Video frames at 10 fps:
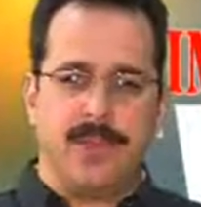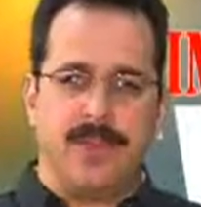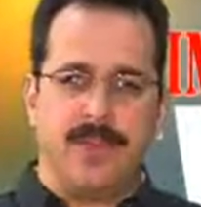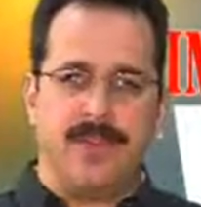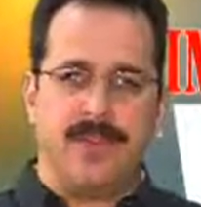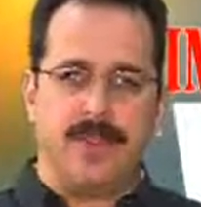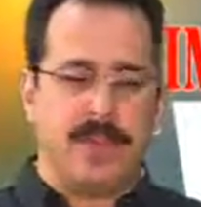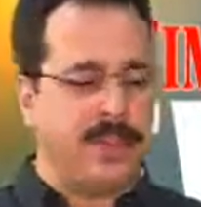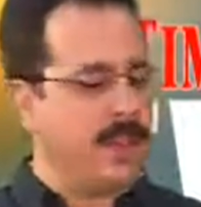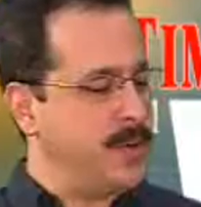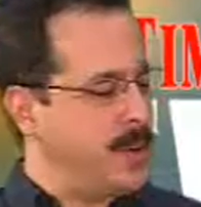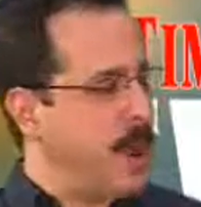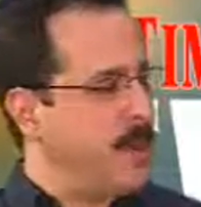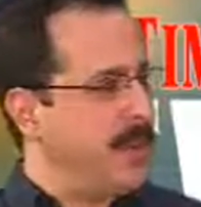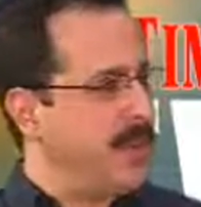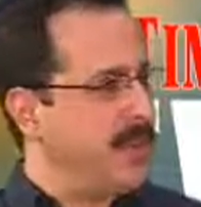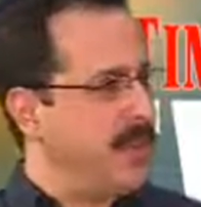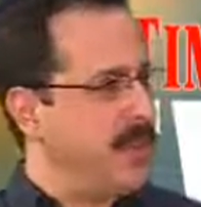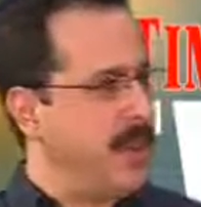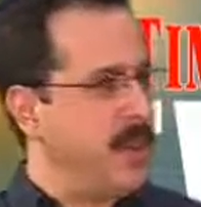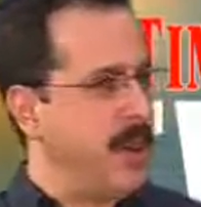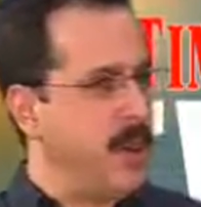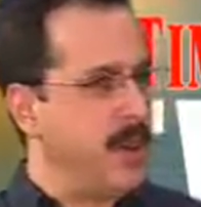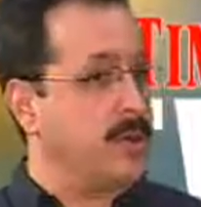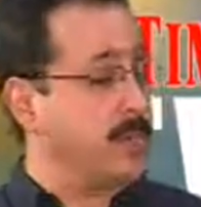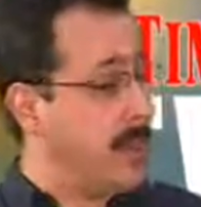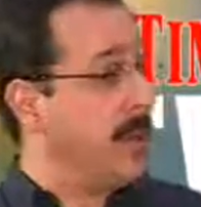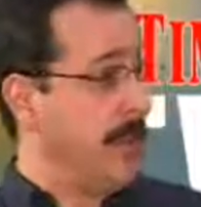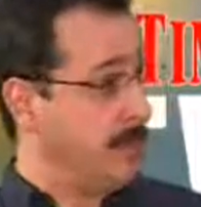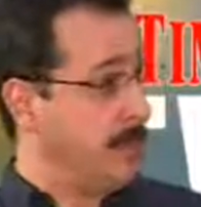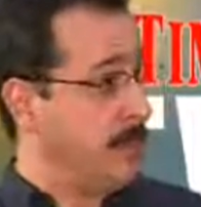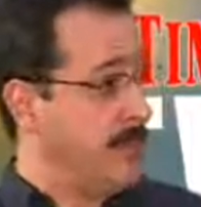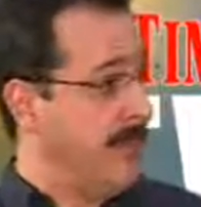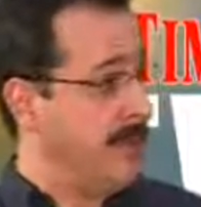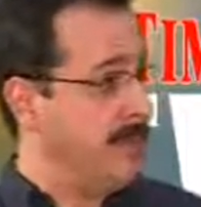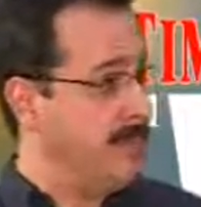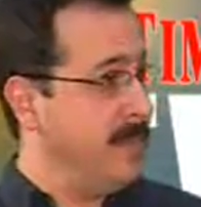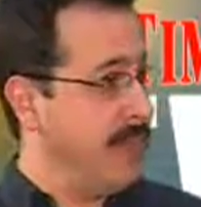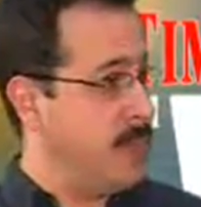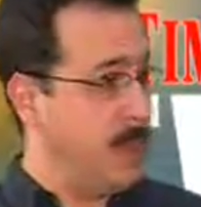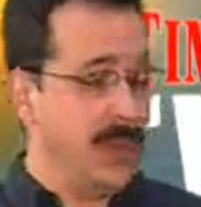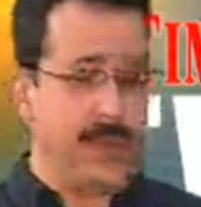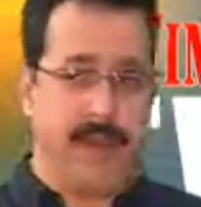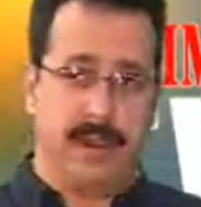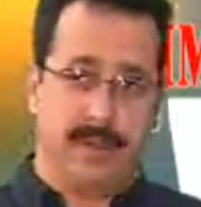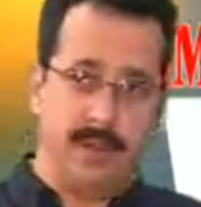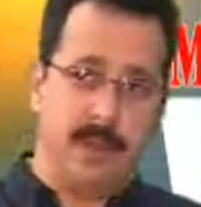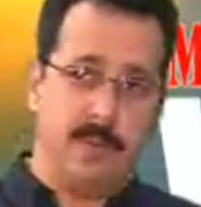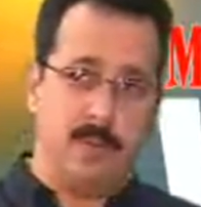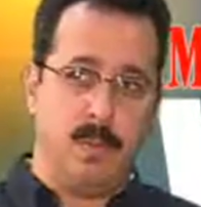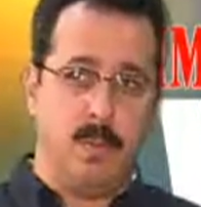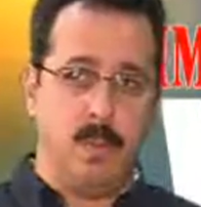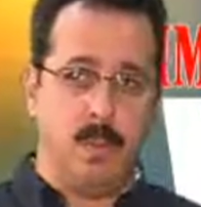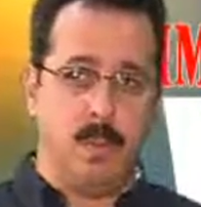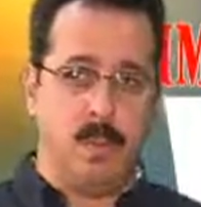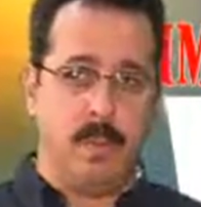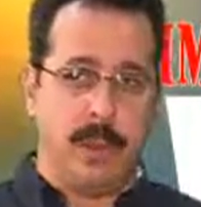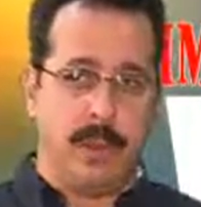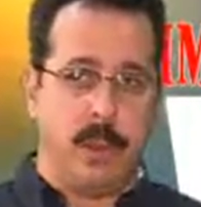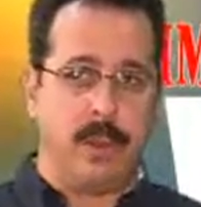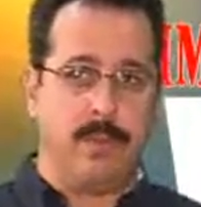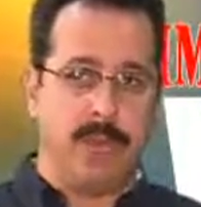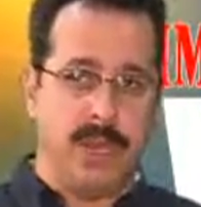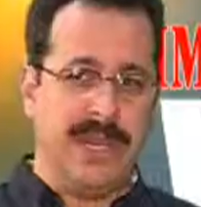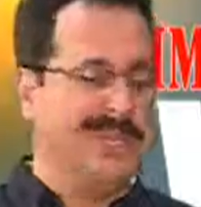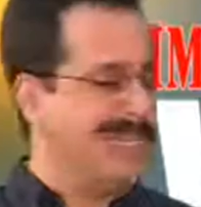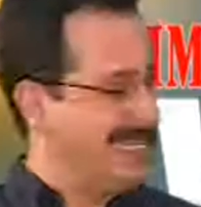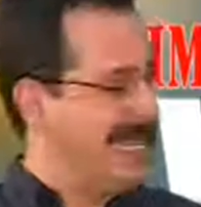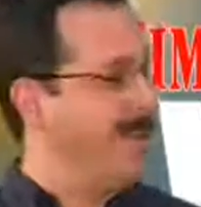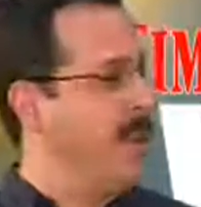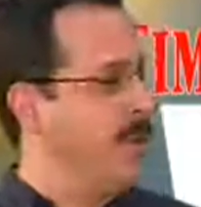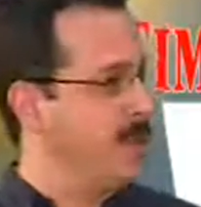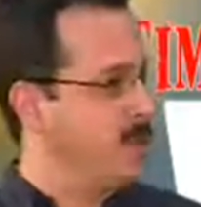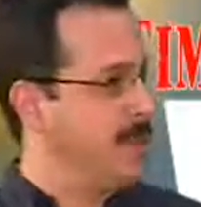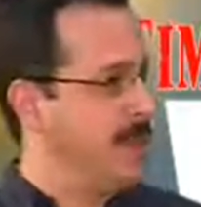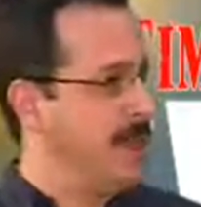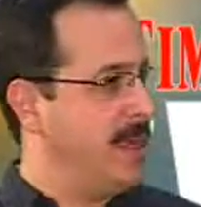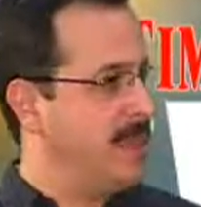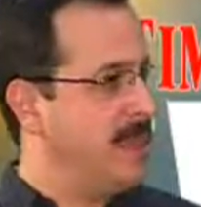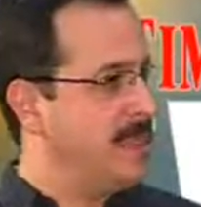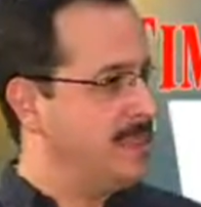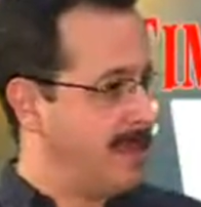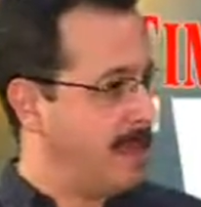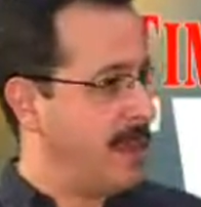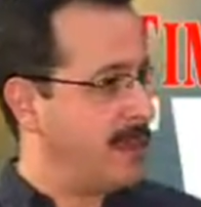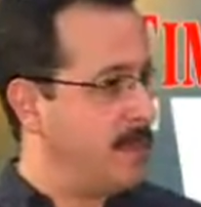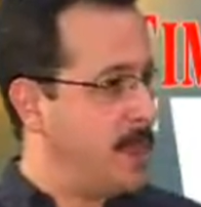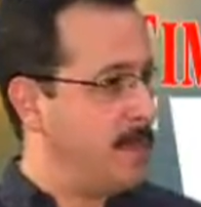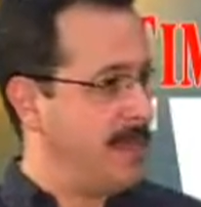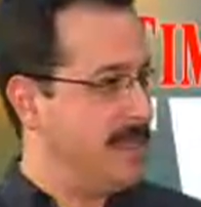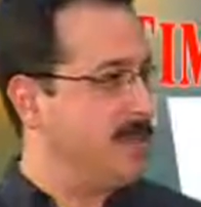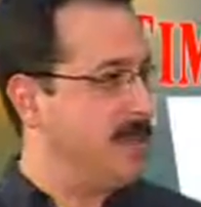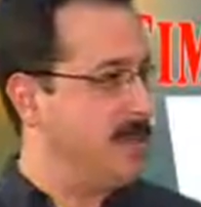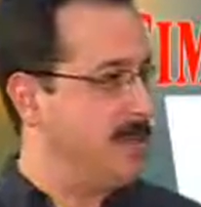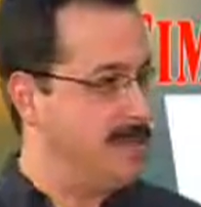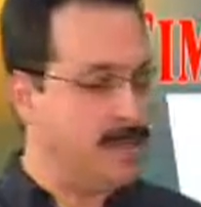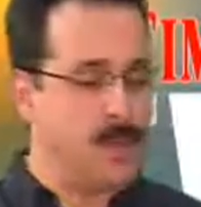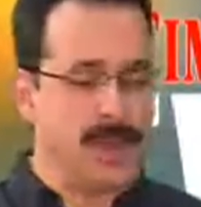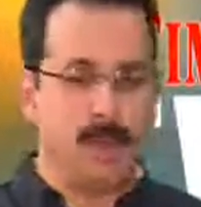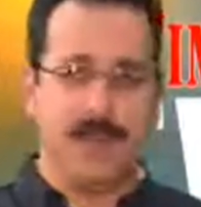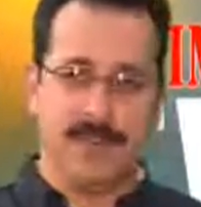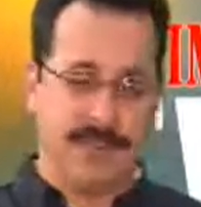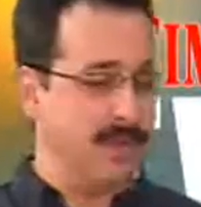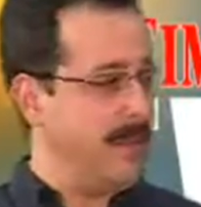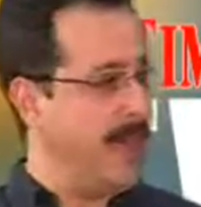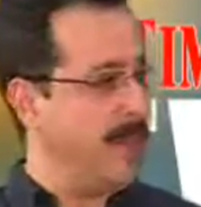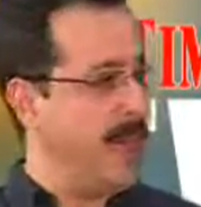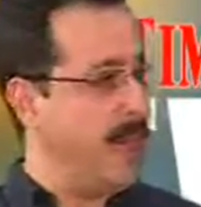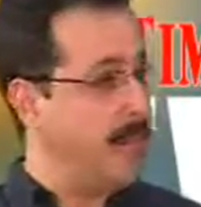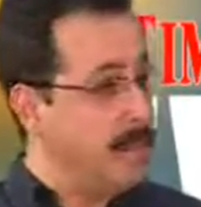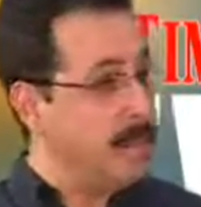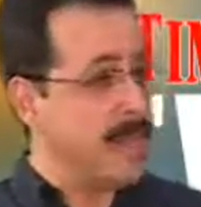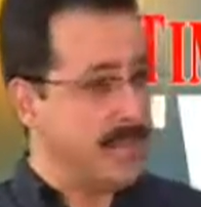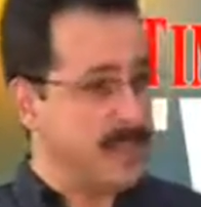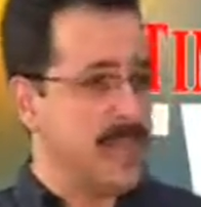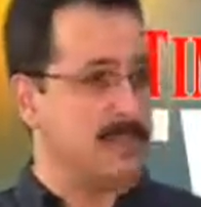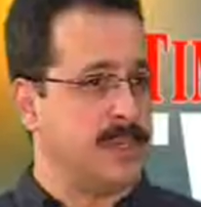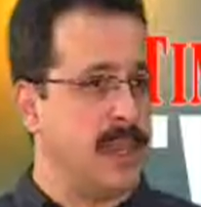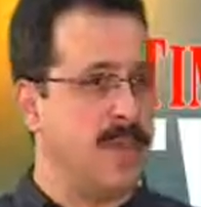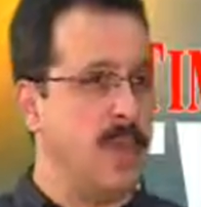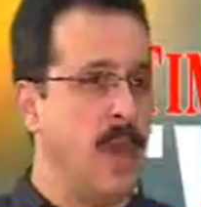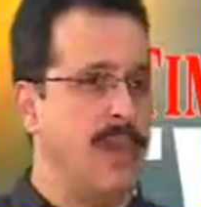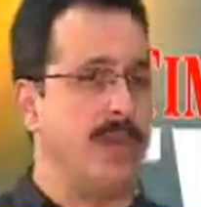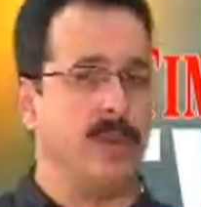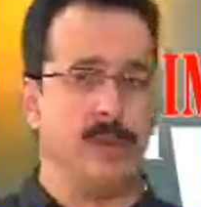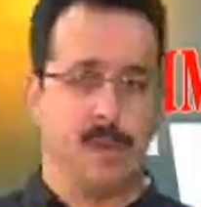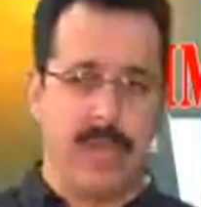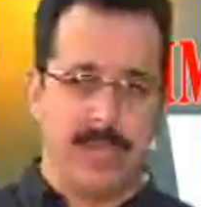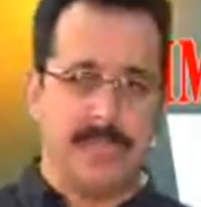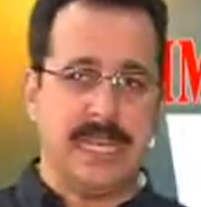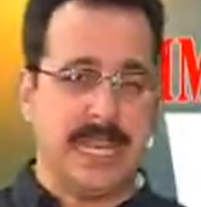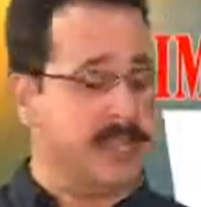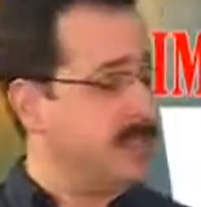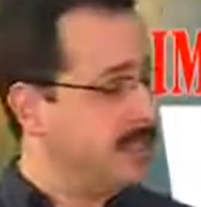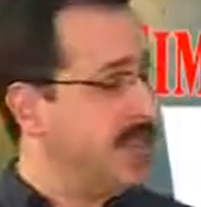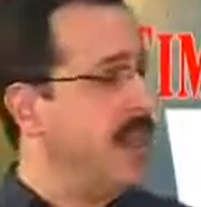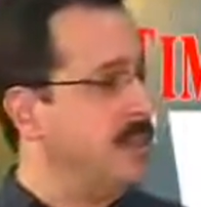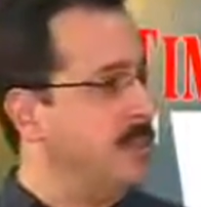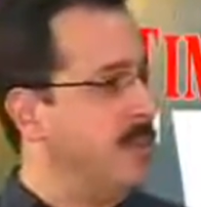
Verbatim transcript: the semiconductor companies, I think, are stepping up to the plate and doing that. And, and in our meetings and demos with the semiconductor companies here this week, we've seen a lot of that. At the same time, though, I think we can see that it's a challenge